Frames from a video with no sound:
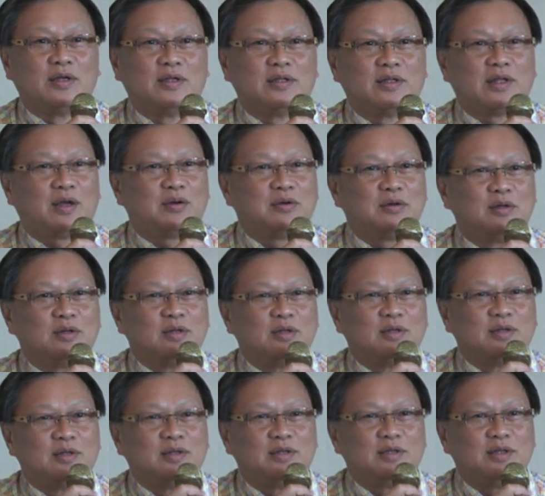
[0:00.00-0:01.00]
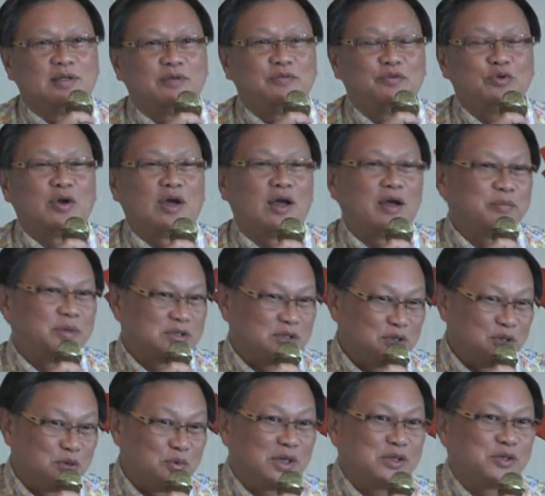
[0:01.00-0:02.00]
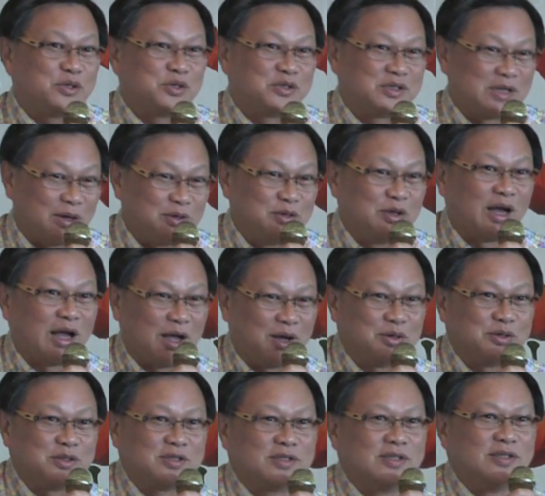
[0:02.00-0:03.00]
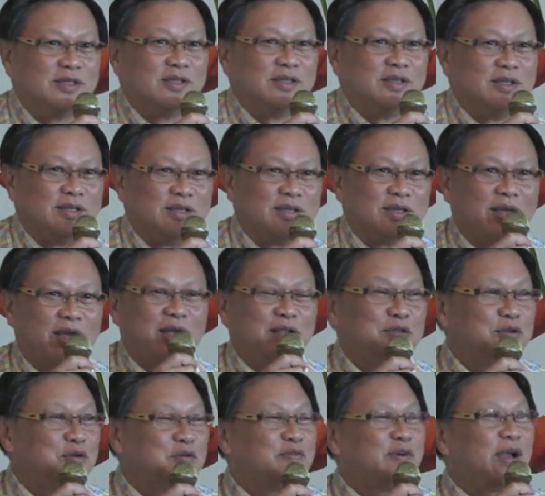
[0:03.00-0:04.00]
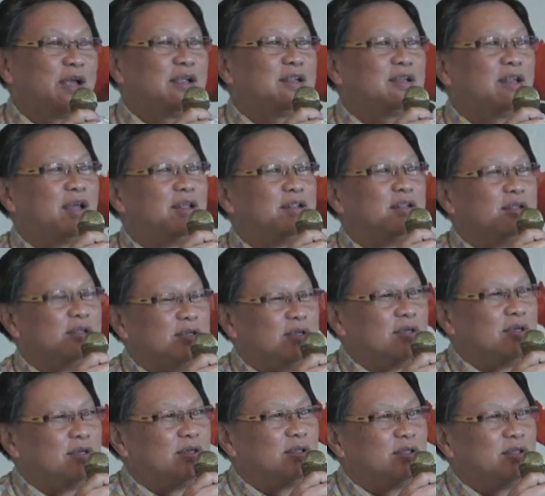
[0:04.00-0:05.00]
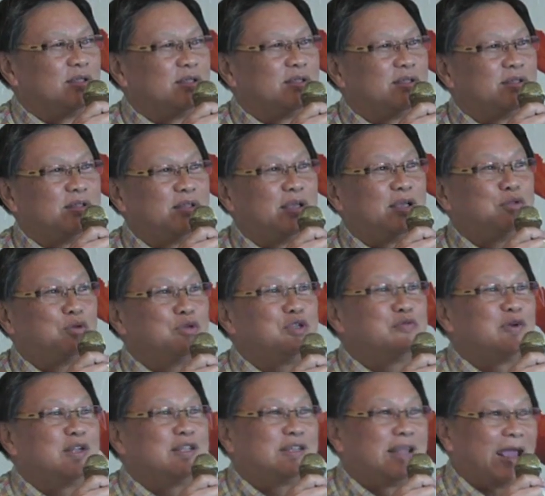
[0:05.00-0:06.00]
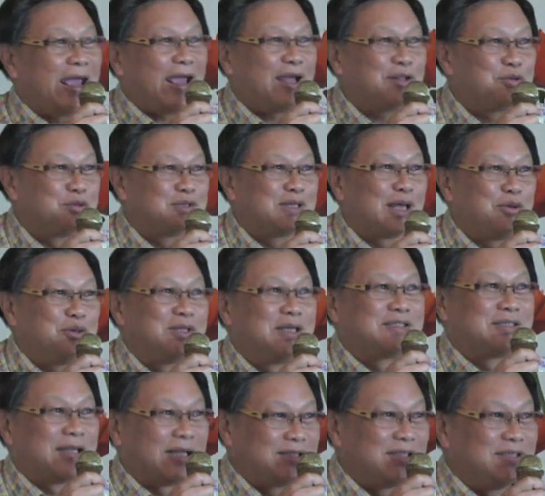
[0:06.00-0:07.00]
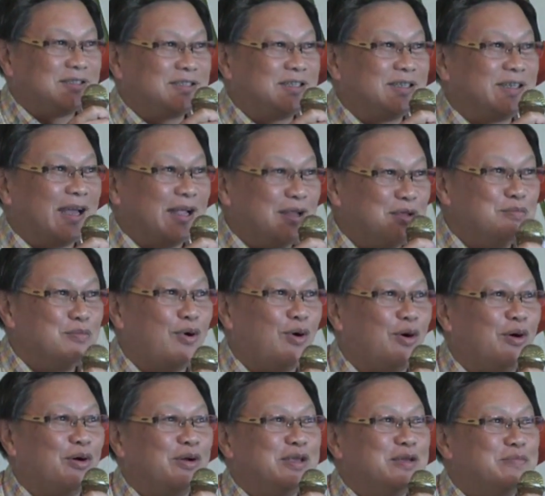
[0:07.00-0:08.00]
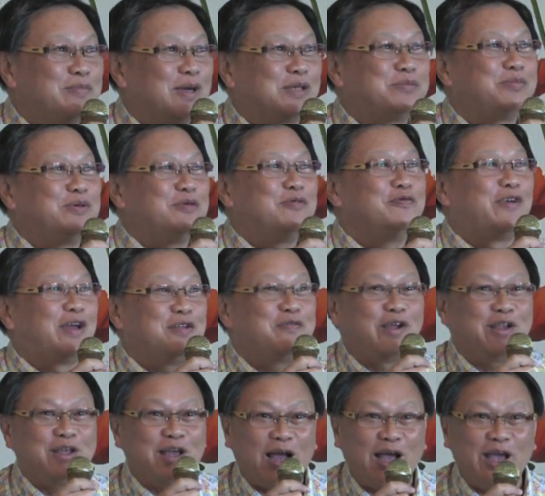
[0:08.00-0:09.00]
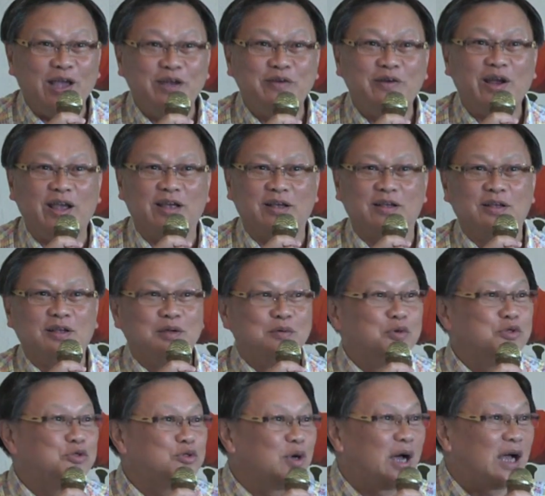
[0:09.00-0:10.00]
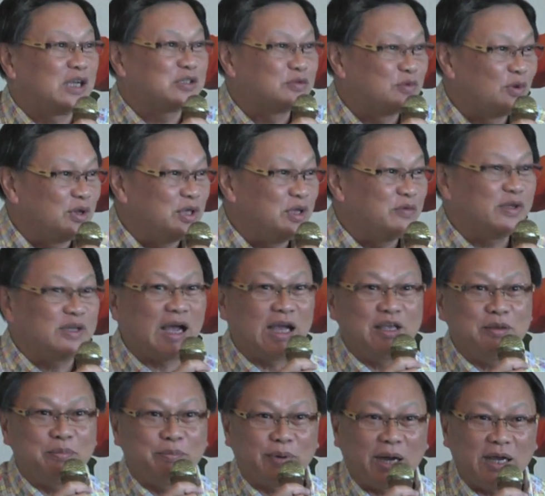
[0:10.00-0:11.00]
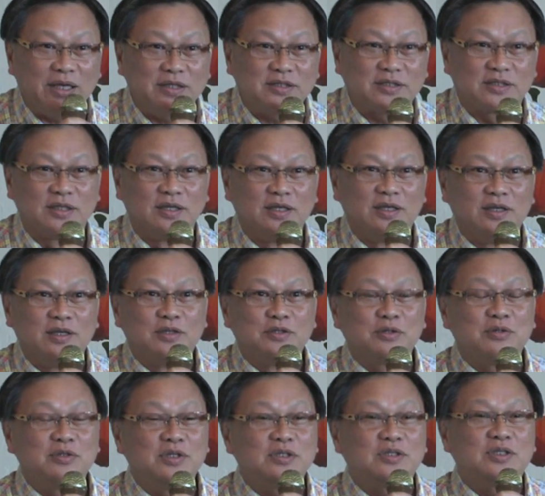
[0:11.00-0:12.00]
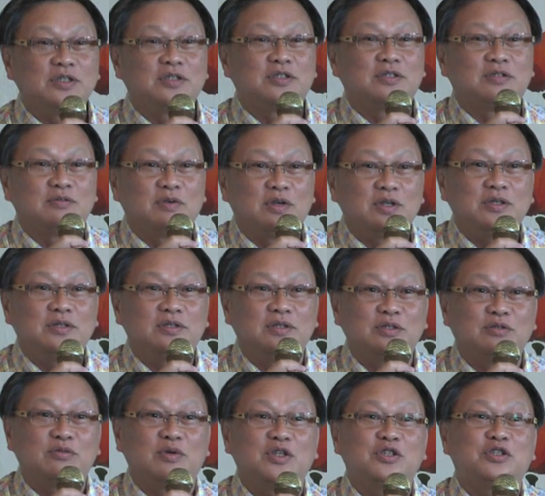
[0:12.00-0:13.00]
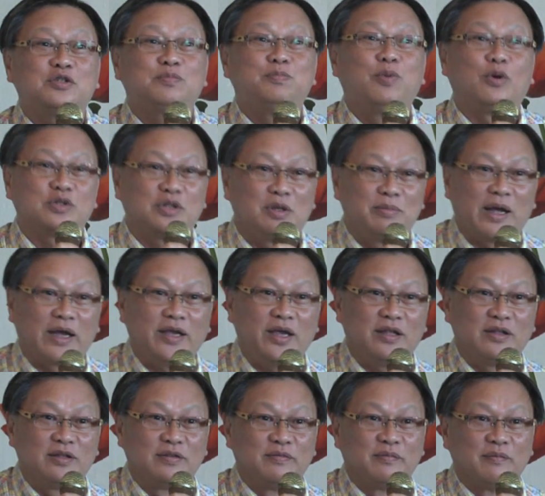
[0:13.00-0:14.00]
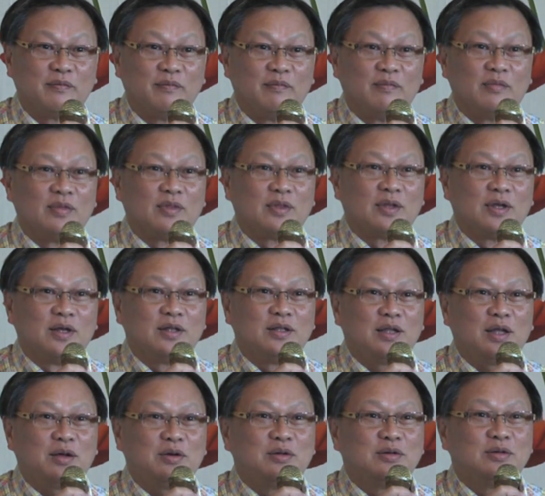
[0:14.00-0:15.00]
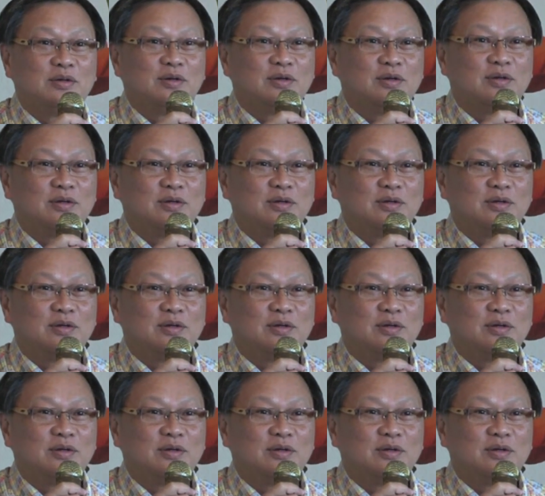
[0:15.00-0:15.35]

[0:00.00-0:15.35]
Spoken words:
Now, if you are a person who wants to sell your house and you find that they don't even dare to tell you the statistic anymore, it must be very, very high, right? Wouldn't you ask for even higher price? So this really spooked the market. Now,